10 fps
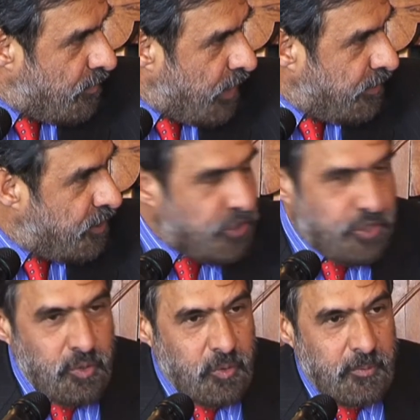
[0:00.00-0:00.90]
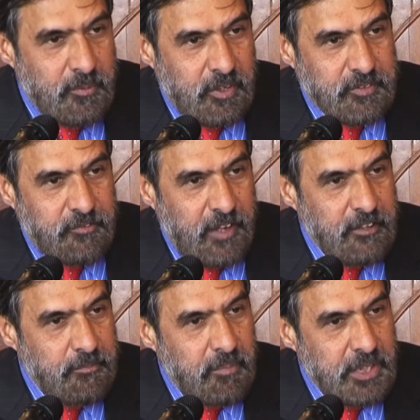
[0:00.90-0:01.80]
And it's true, of the
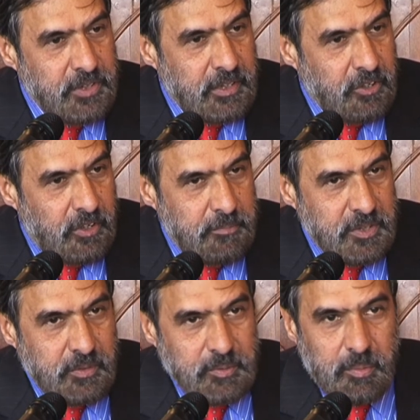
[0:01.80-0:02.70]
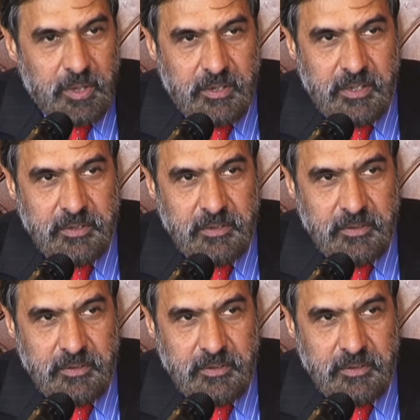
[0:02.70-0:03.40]
5 major economies of the world,